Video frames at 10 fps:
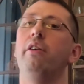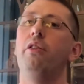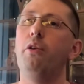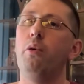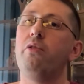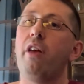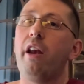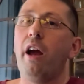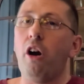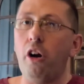Those
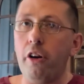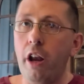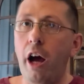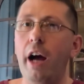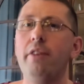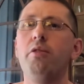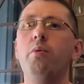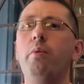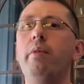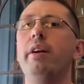that are not,
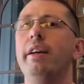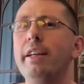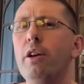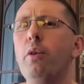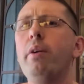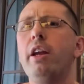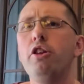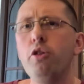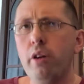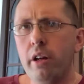can you